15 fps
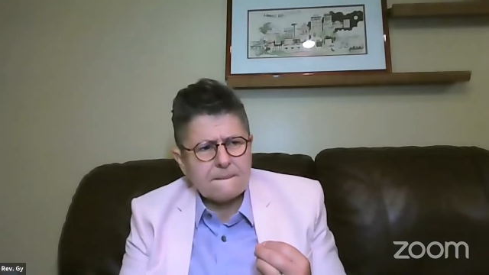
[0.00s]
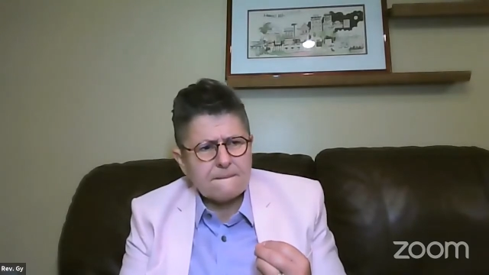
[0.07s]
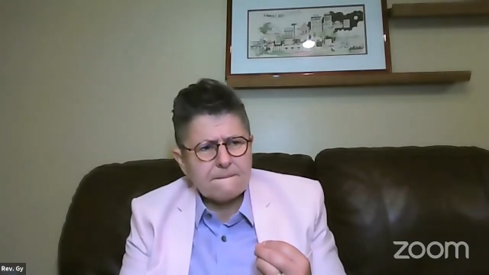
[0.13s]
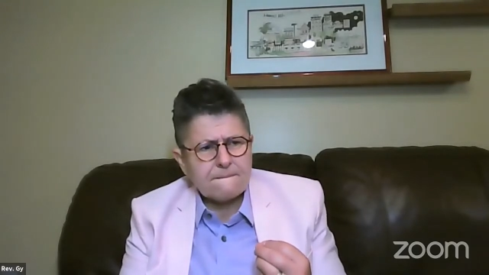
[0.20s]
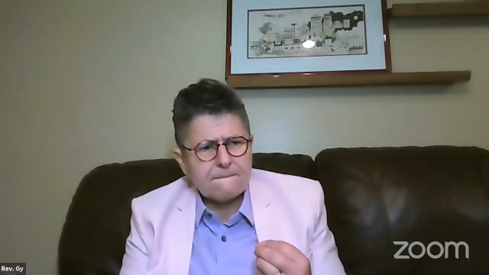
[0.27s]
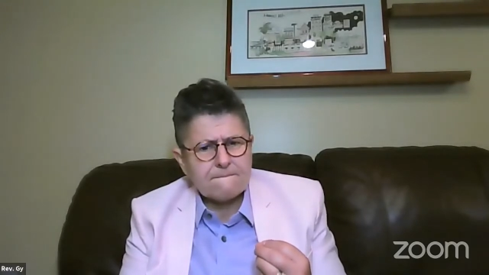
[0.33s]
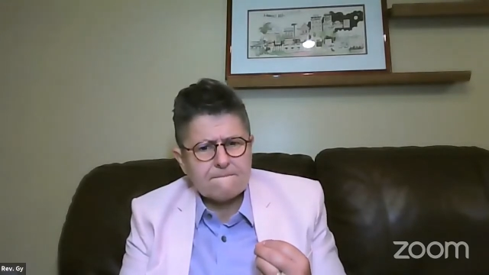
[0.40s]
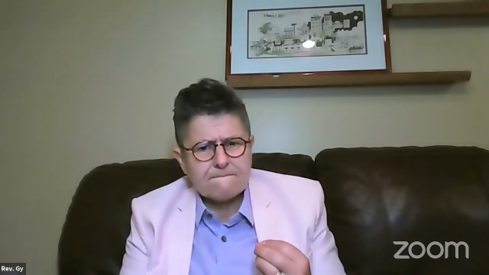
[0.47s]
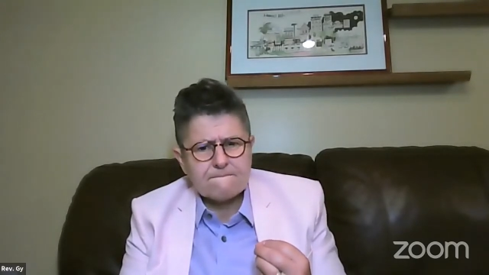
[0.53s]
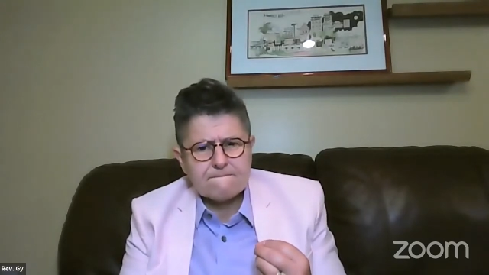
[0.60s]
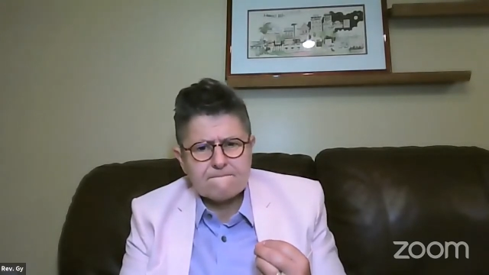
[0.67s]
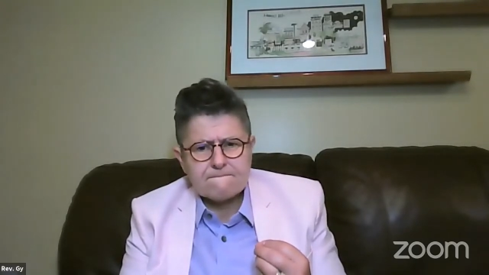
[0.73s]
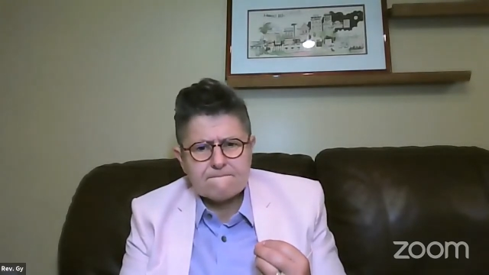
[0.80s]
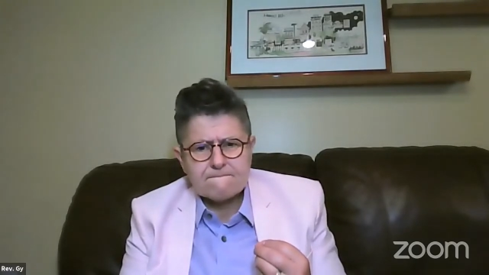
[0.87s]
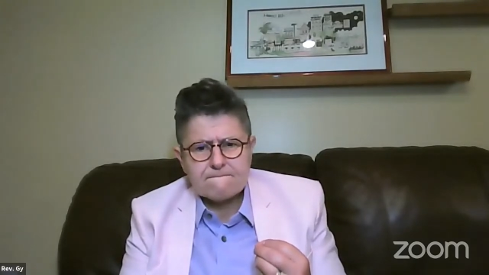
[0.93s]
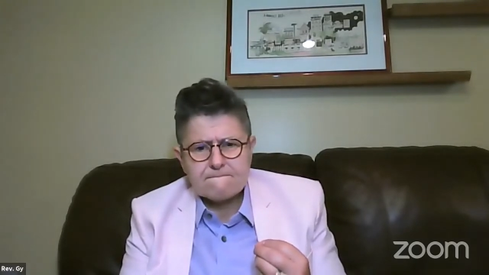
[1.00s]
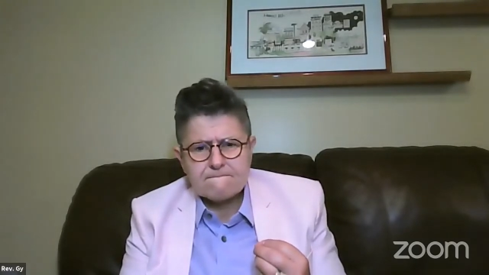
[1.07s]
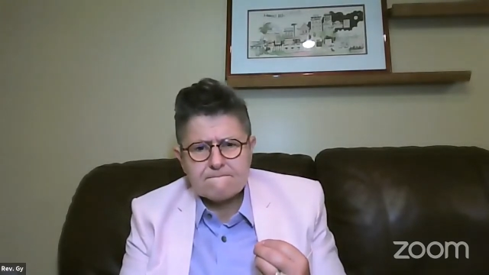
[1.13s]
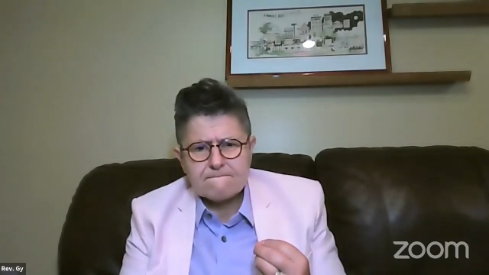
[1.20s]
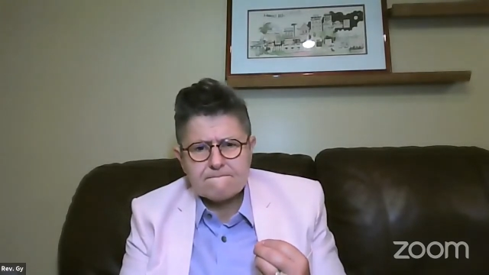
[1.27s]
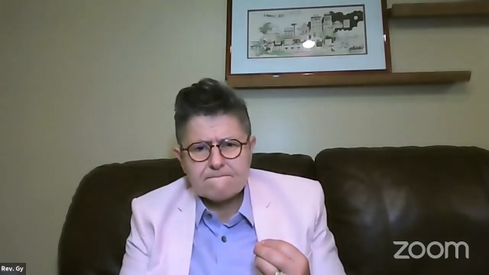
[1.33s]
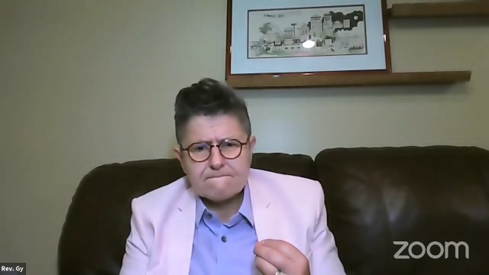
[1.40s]

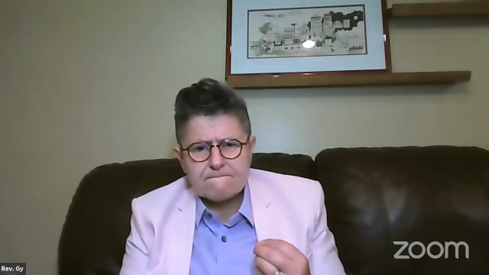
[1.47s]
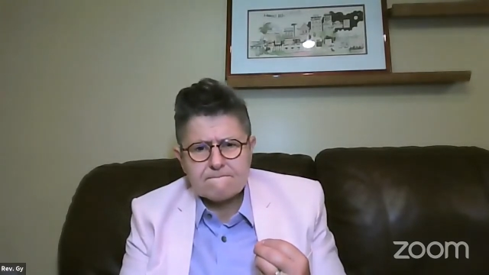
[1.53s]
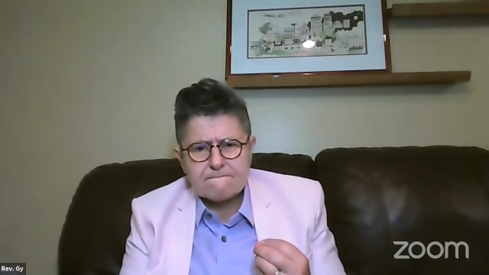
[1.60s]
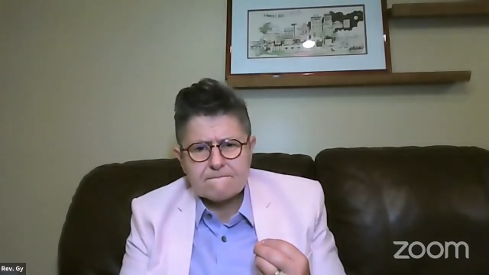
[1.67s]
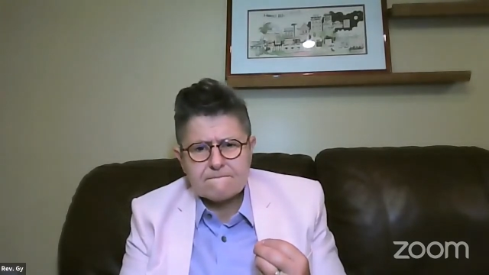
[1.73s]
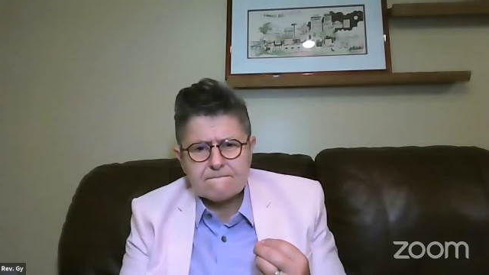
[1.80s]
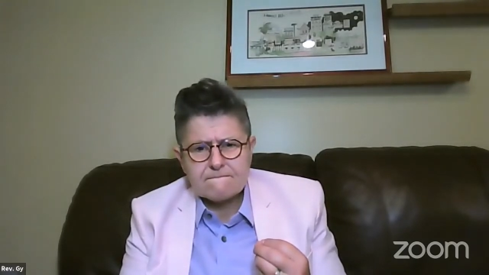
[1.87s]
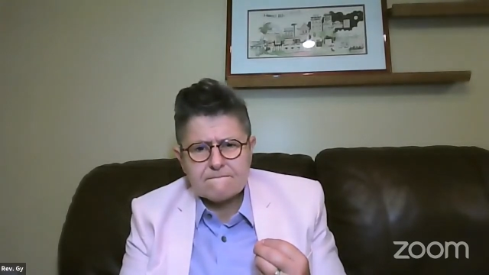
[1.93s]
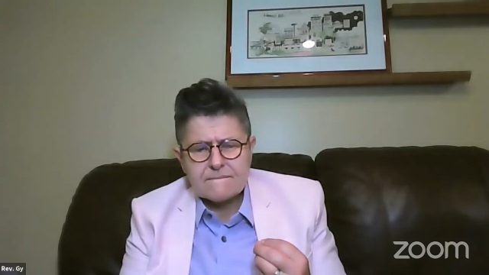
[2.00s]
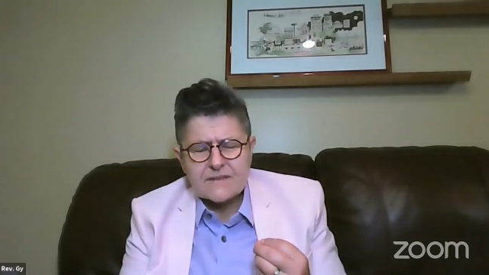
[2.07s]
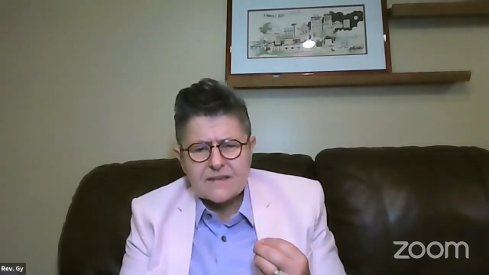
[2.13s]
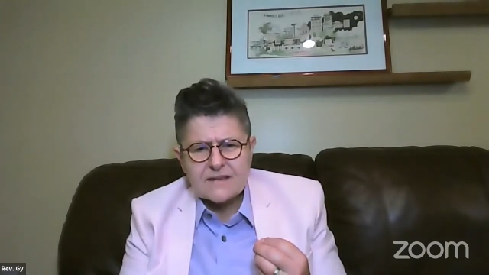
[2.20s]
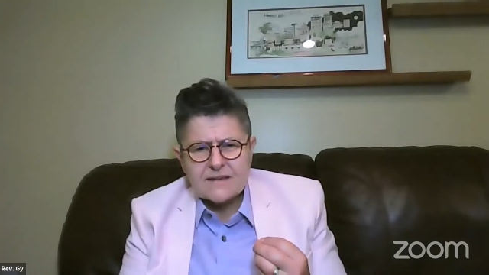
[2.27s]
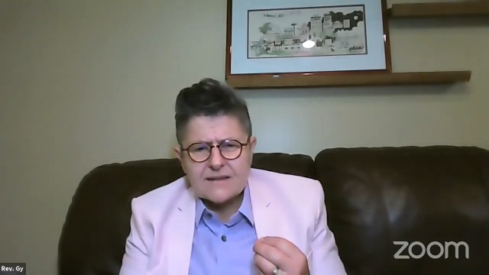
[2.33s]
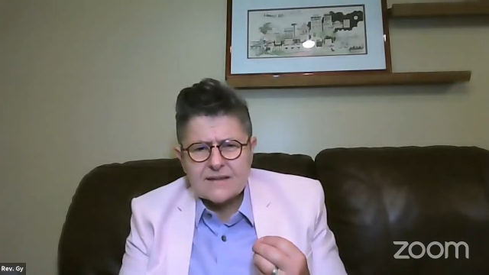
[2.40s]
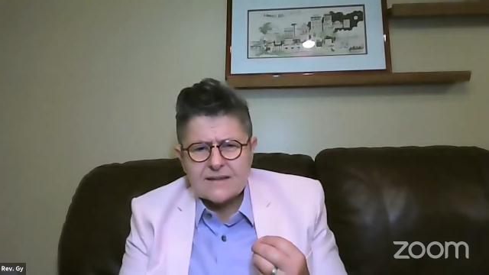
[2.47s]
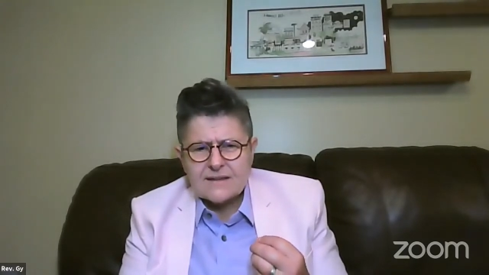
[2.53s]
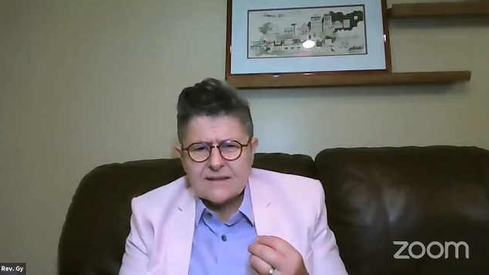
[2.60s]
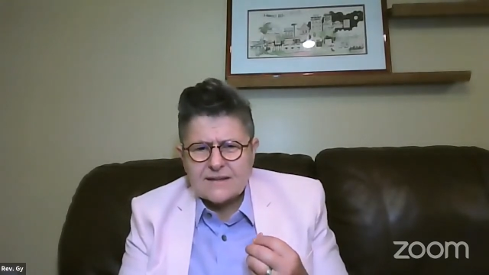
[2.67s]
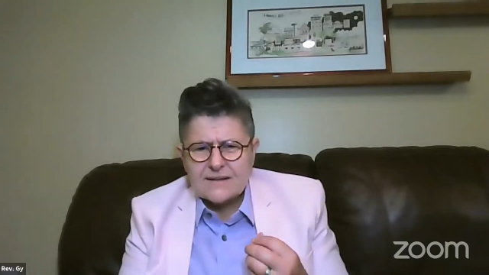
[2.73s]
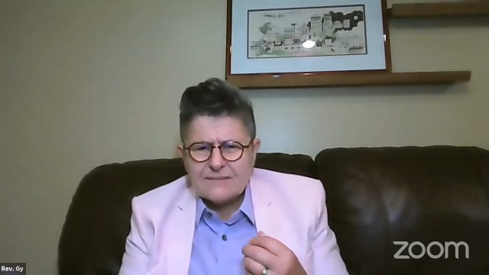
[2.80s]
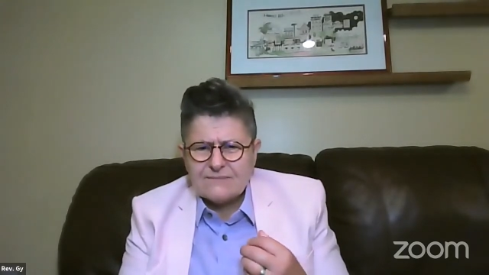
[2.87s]

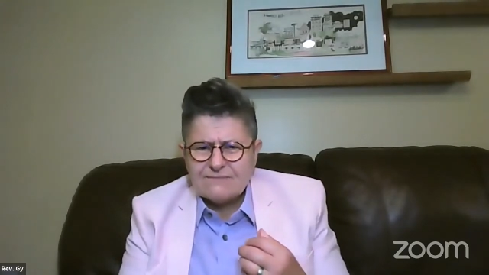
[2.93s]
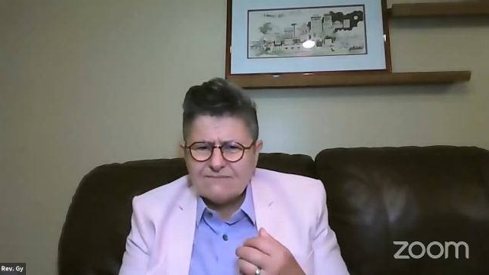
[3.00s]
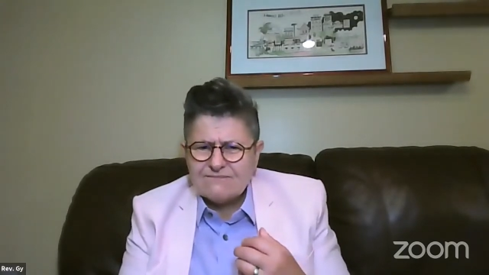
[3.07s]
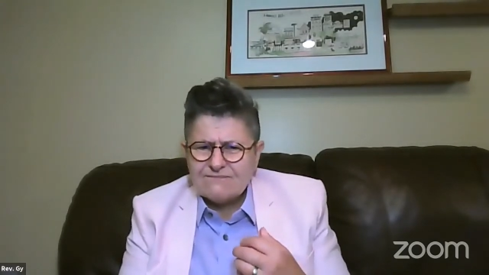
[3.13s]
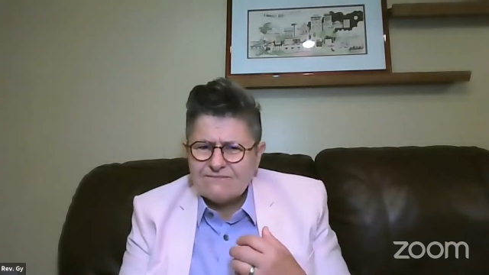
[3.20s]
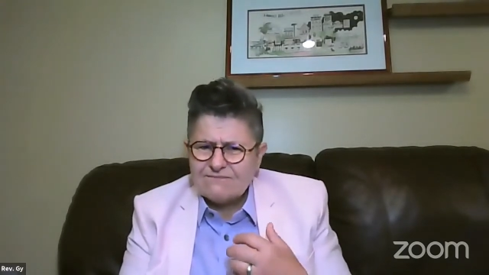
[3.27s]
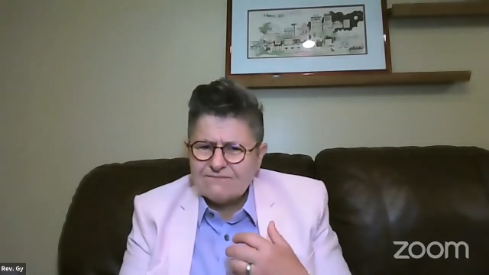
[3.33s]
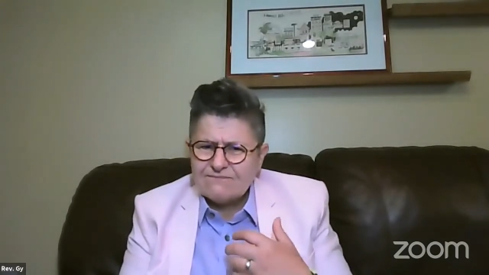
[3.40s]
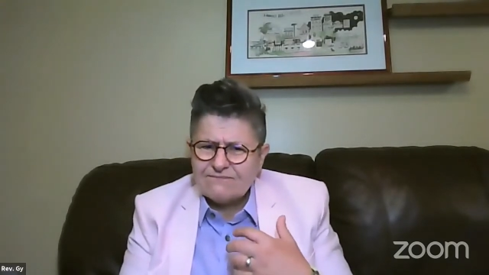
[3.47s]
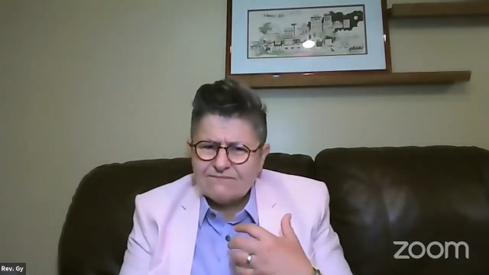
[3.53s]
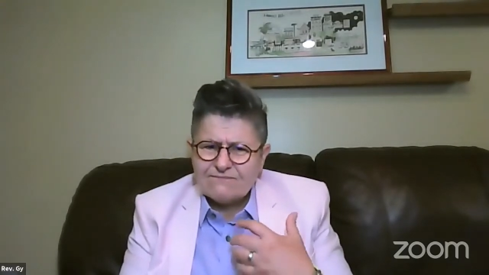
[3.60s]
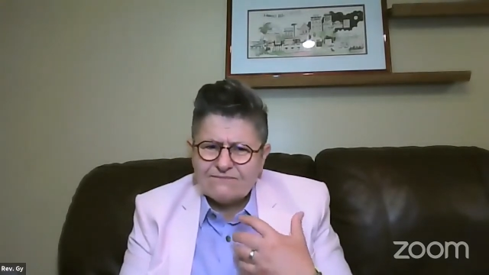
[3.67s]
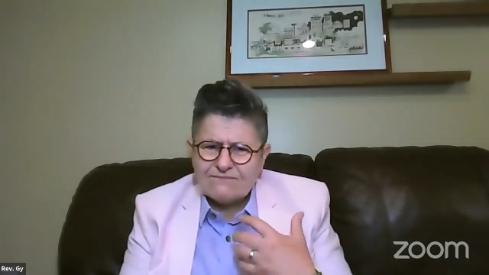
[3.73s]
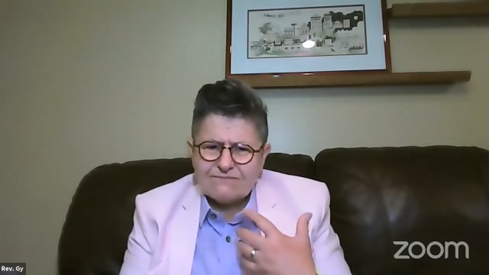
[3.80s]
No one is speaking in this clip.